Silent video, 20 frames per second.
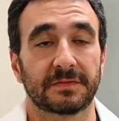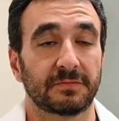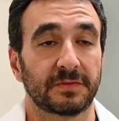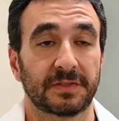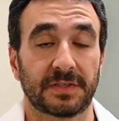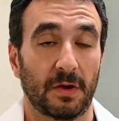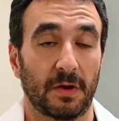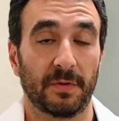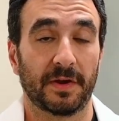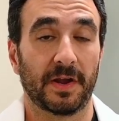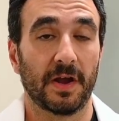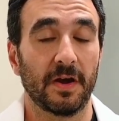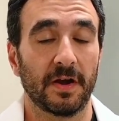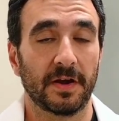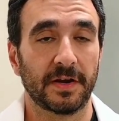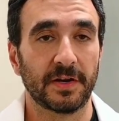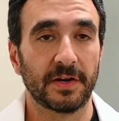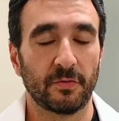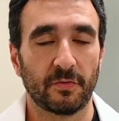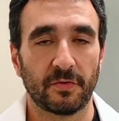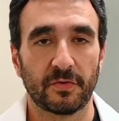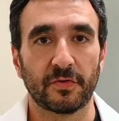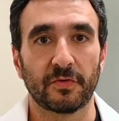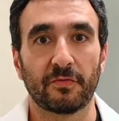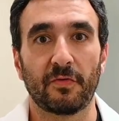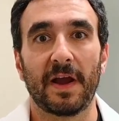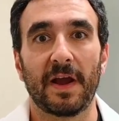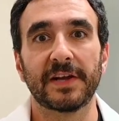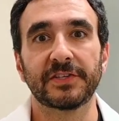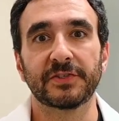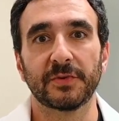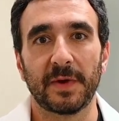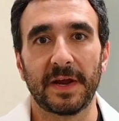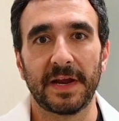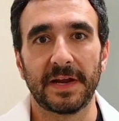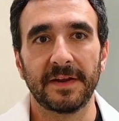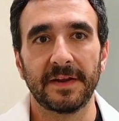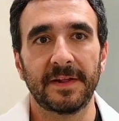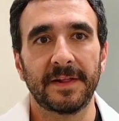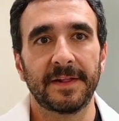going on in order to
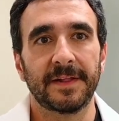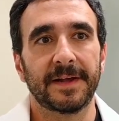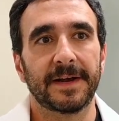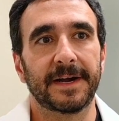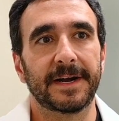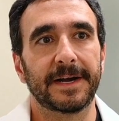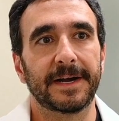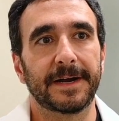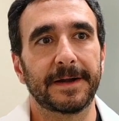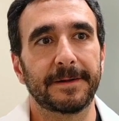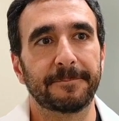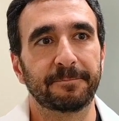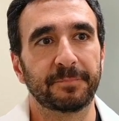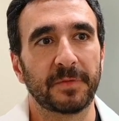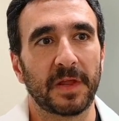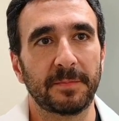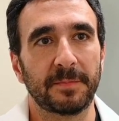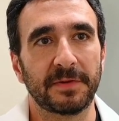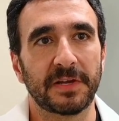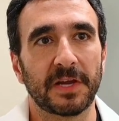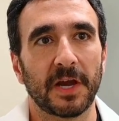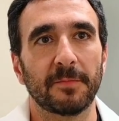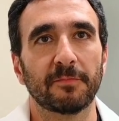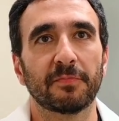graduate and become